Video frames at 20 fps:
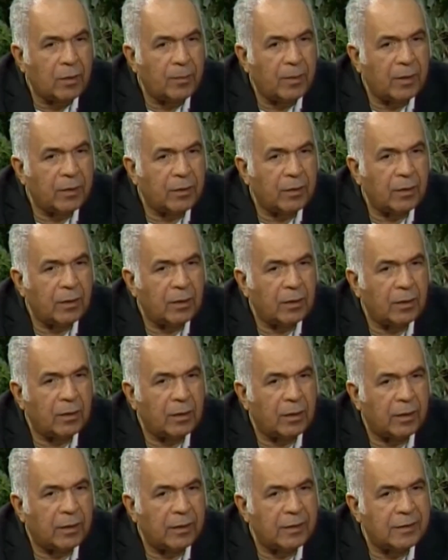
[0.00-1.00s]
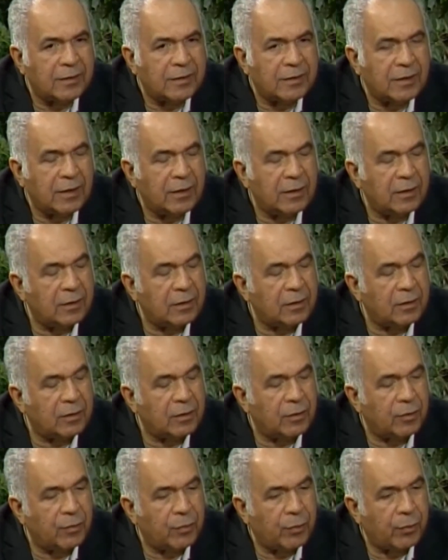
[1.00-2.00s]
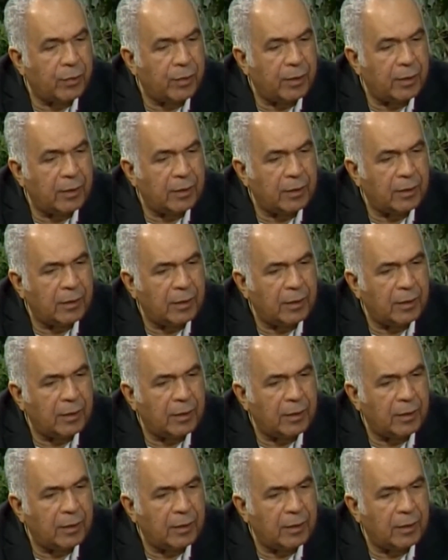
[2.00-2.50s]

about the consent decree,